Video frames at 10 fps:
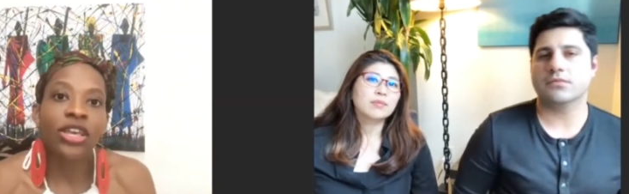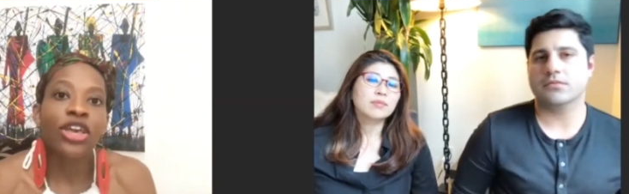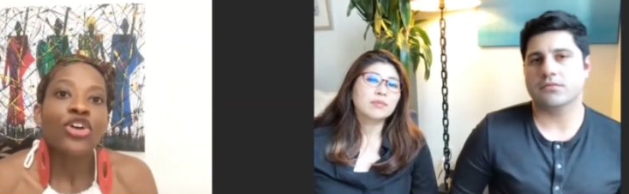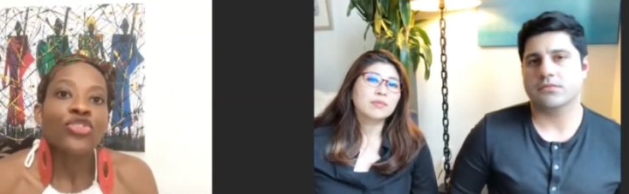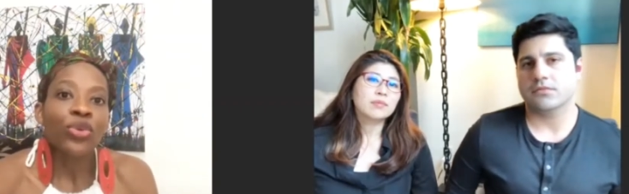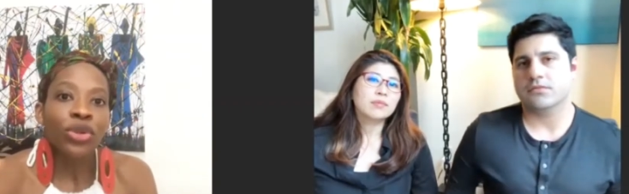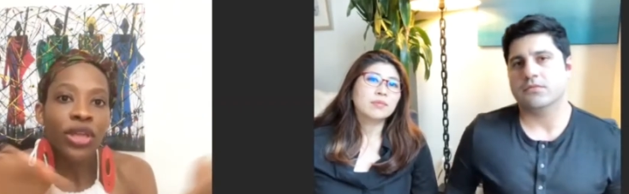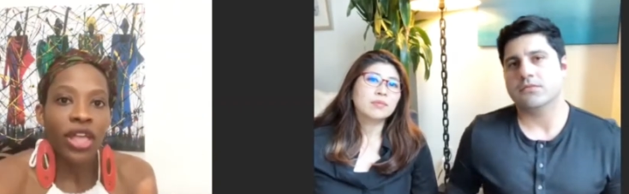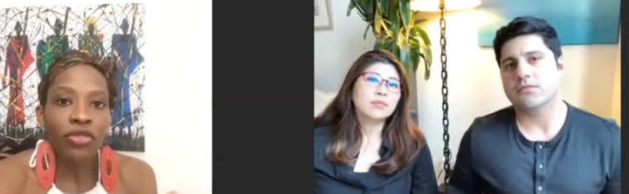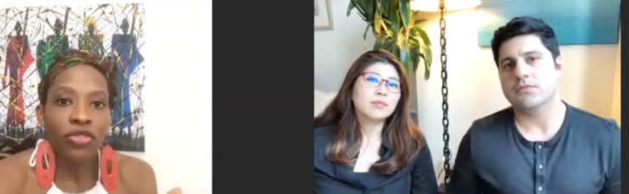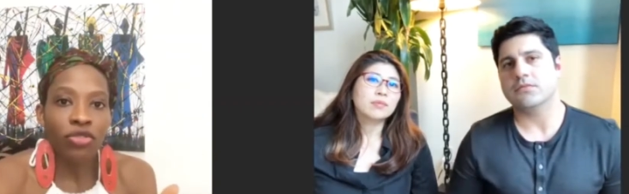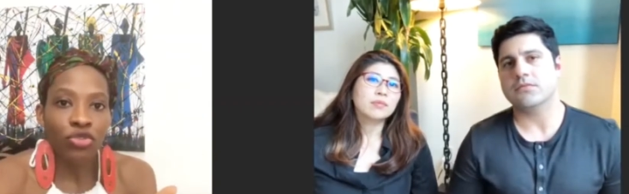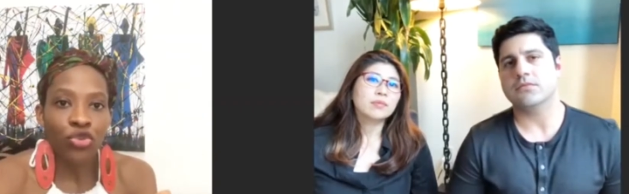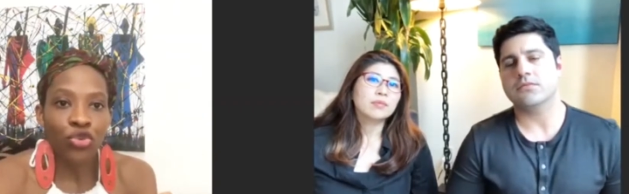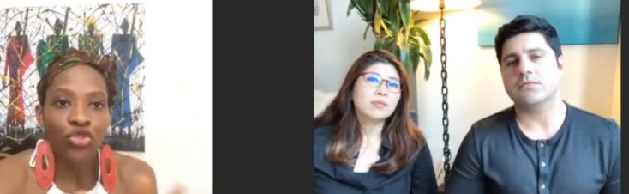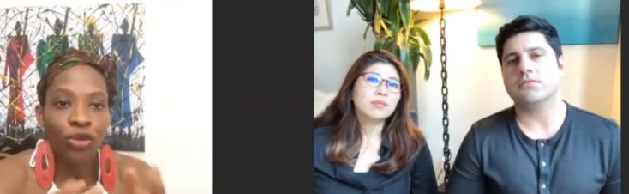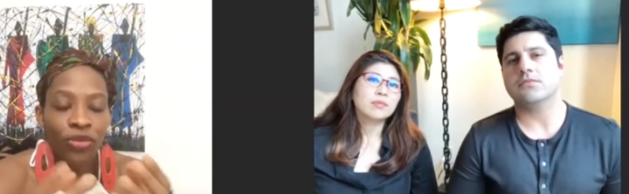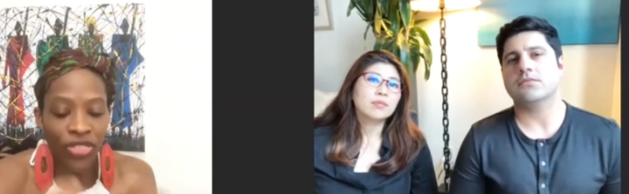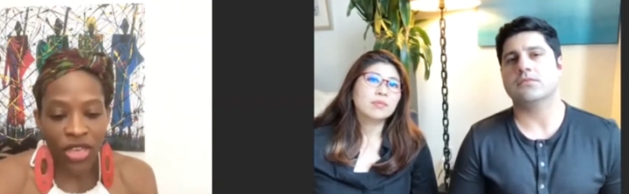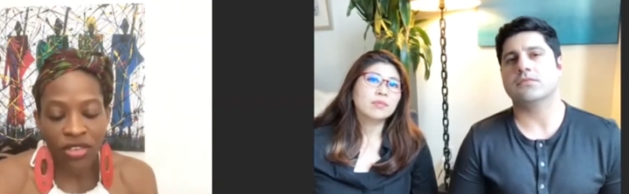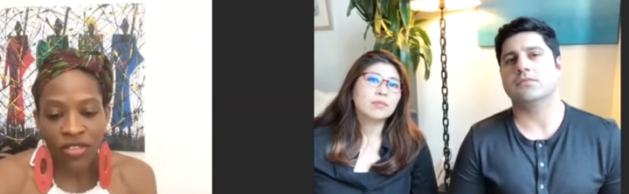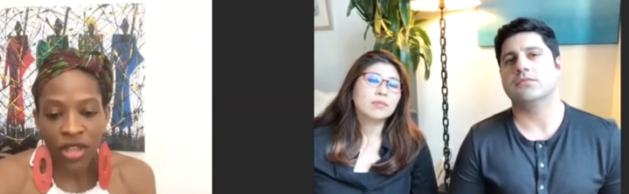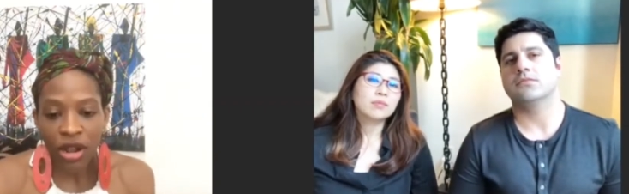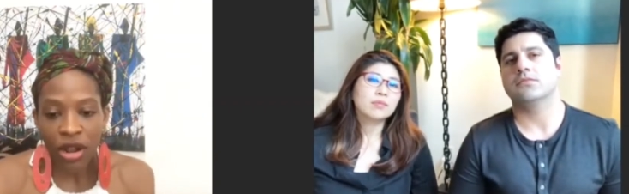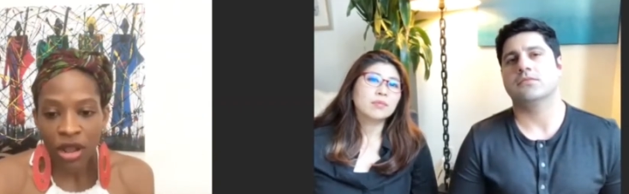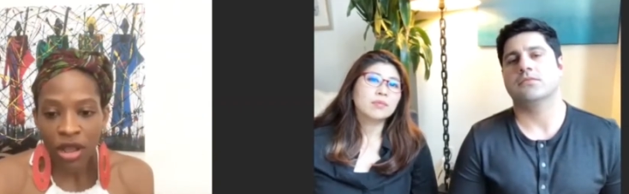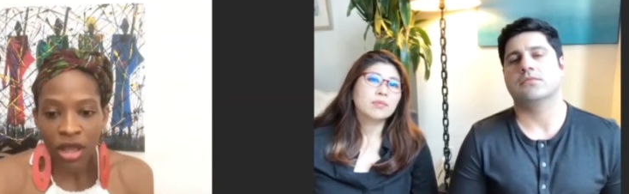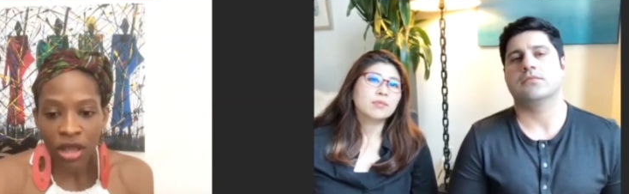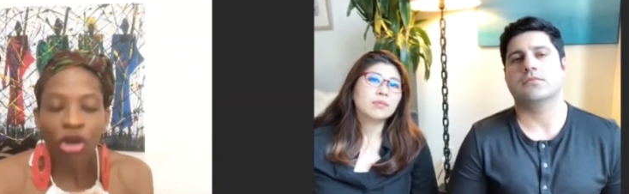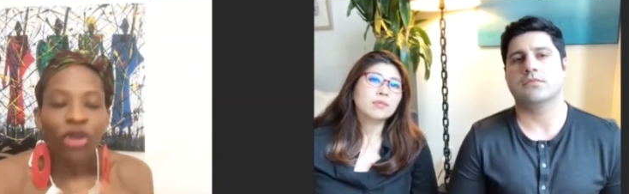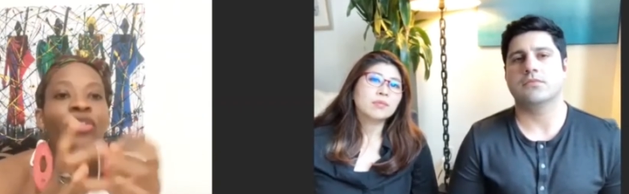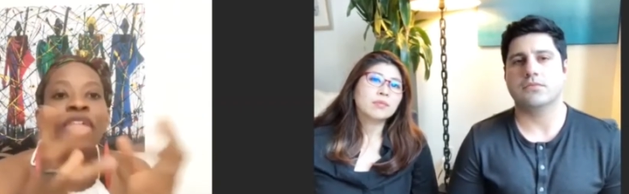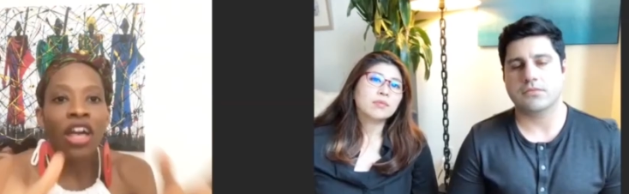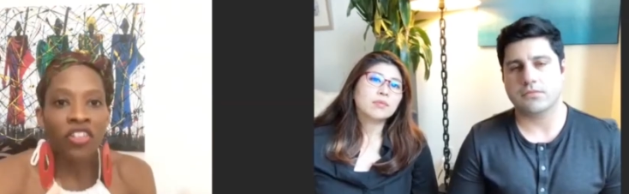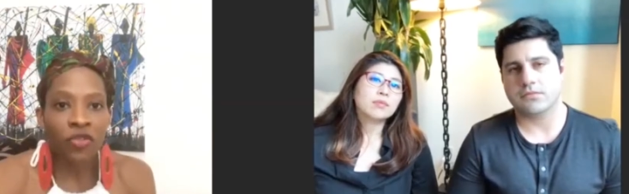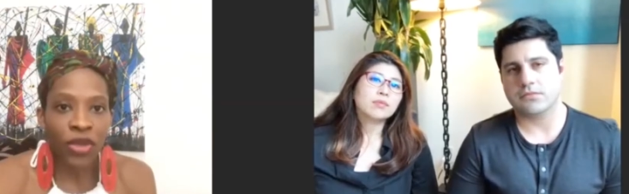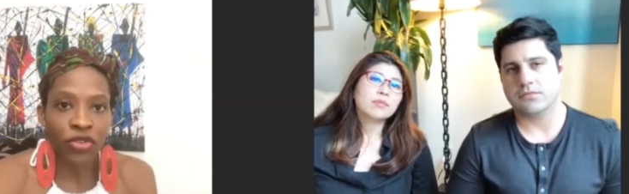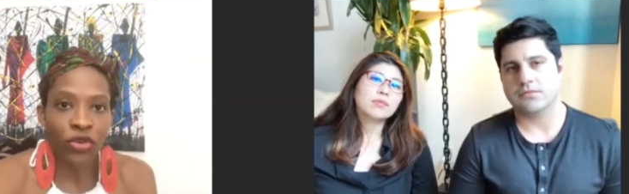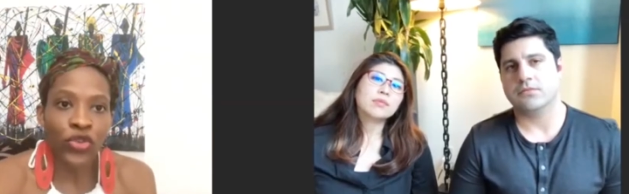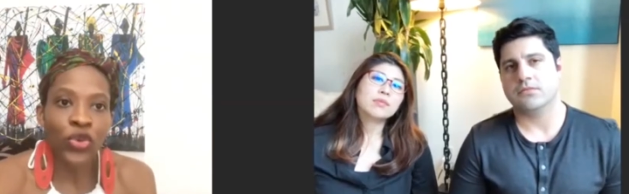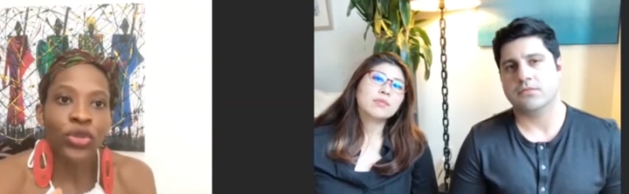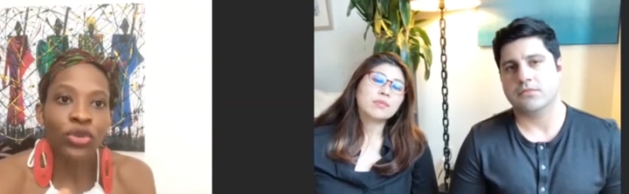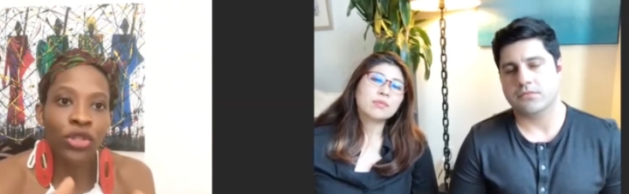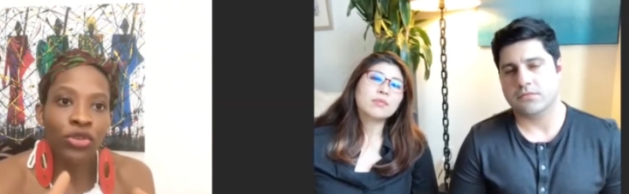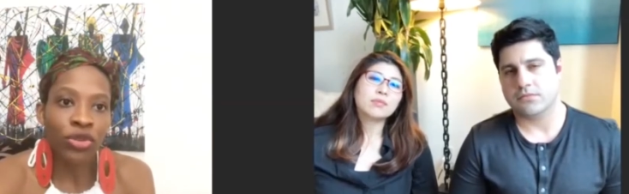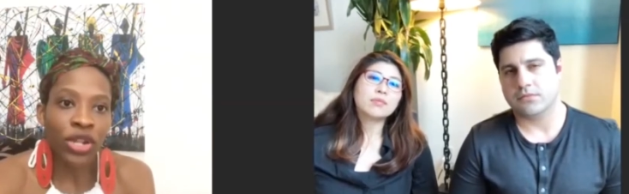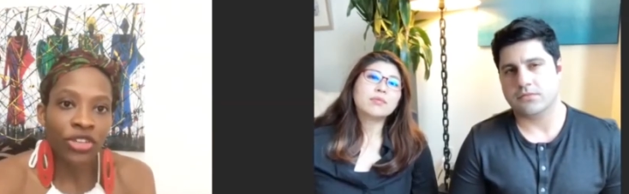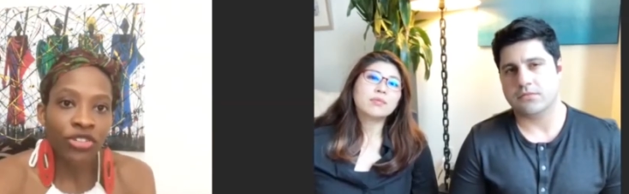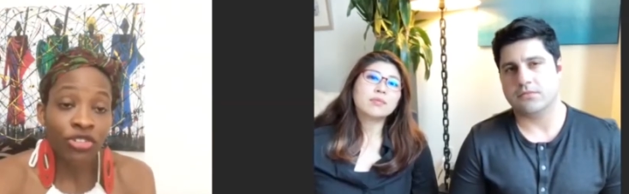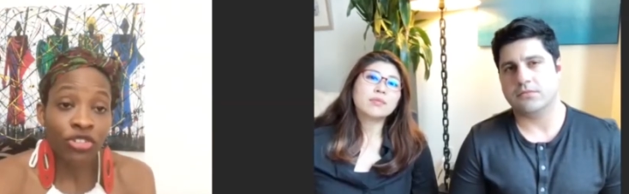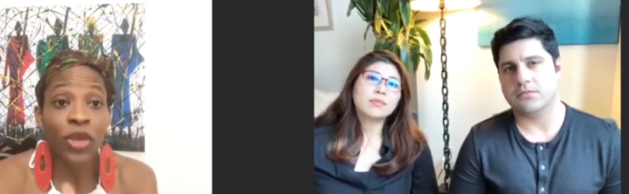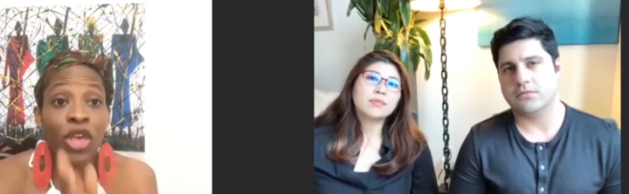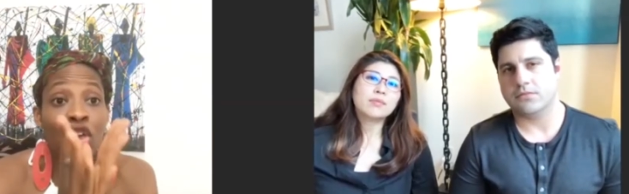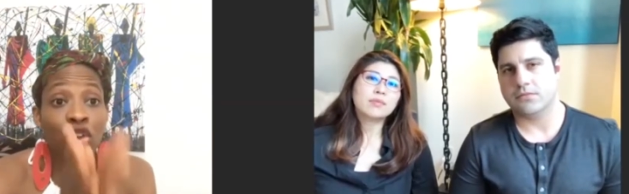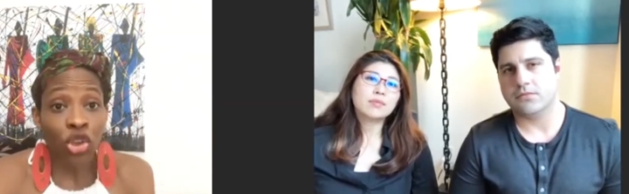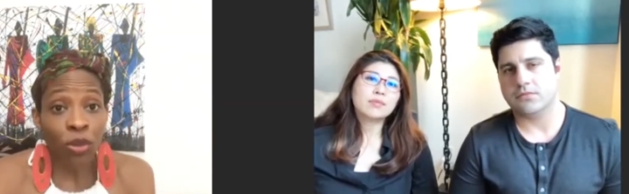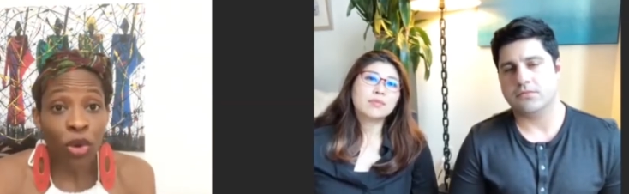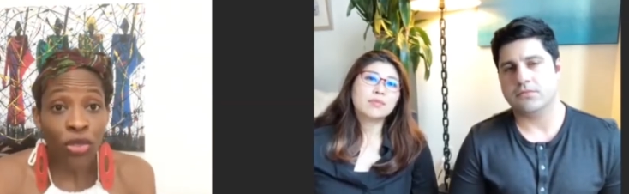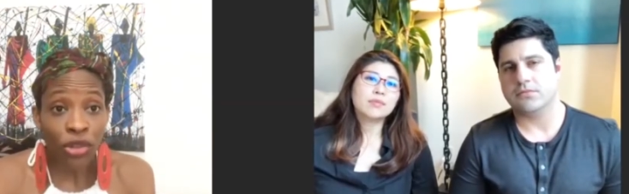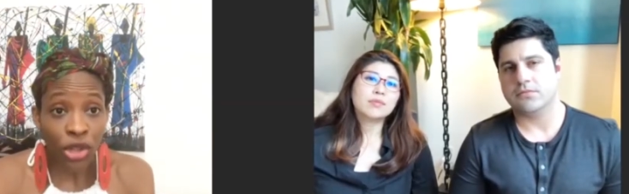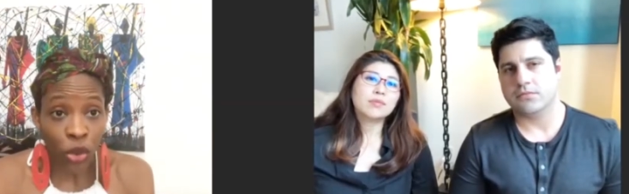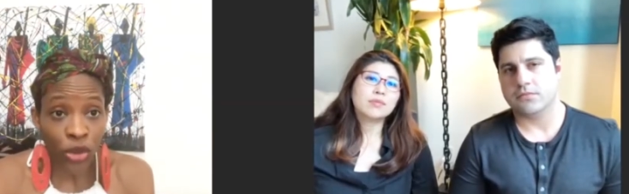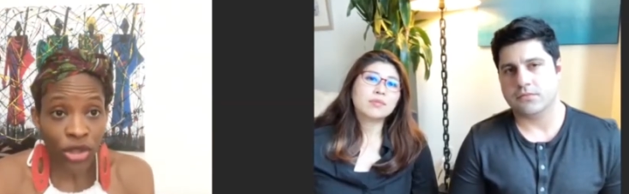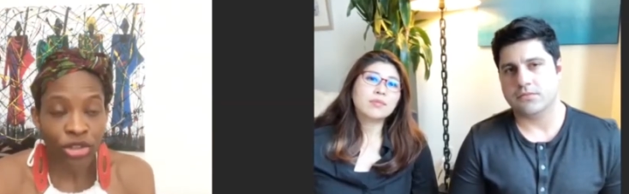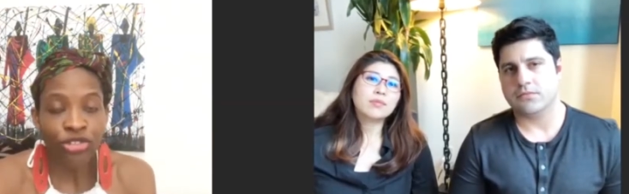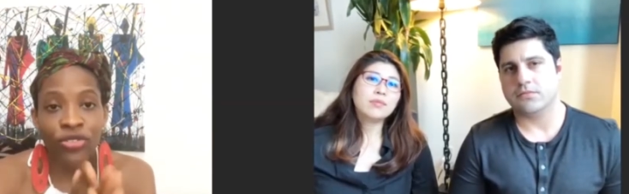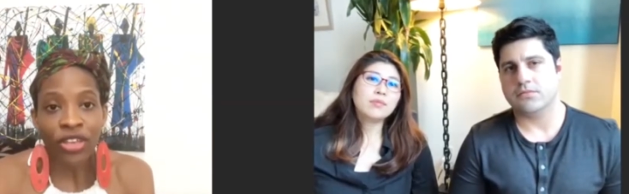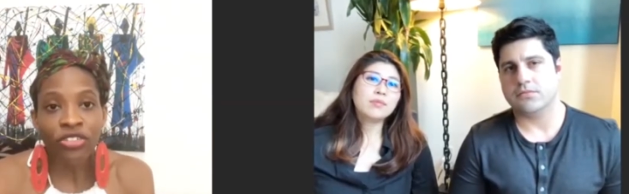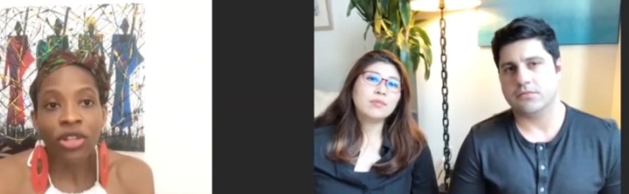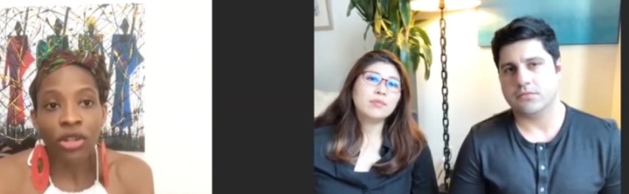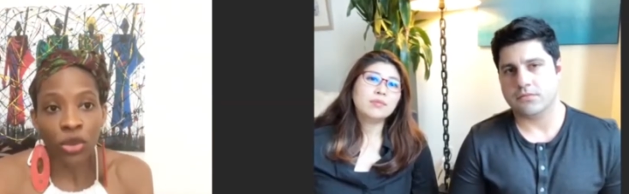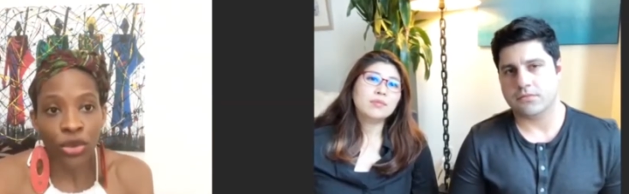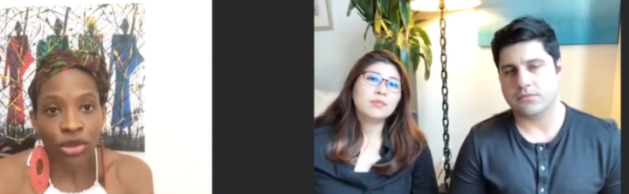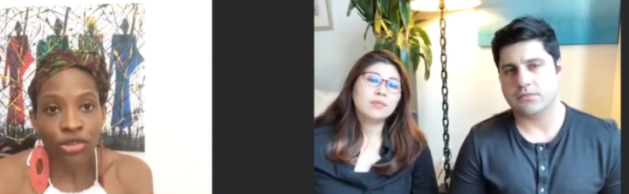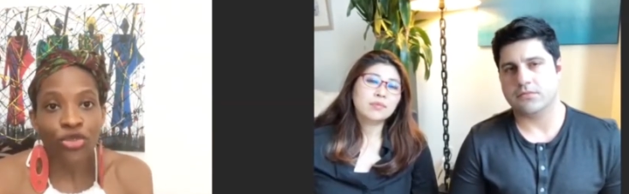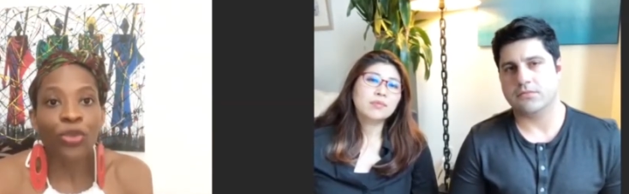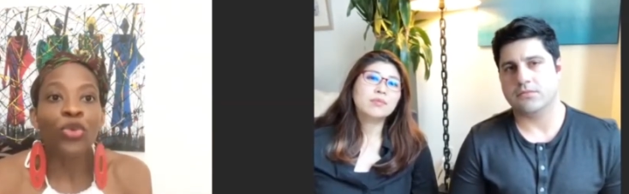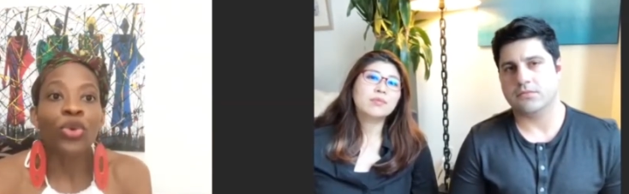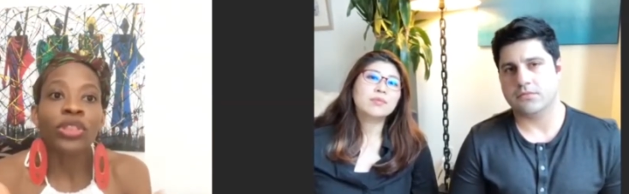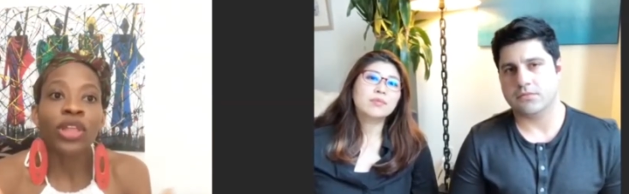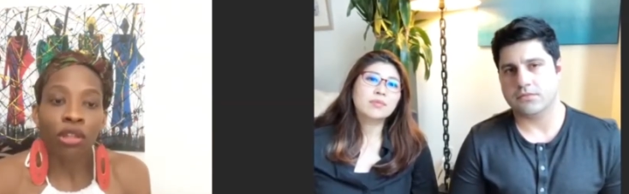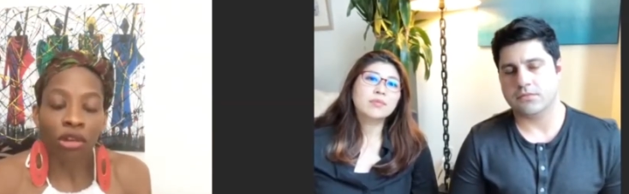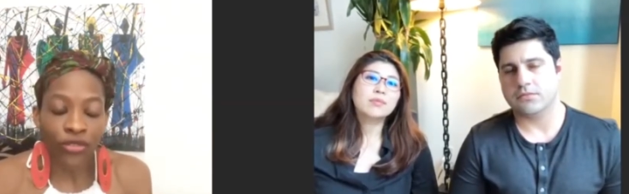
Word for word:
Speaker 1: So I want to get to some things that are uh, uh, other aspects of you and your and your relationship. You're both lawyers, transactional lawyers. You both worked at law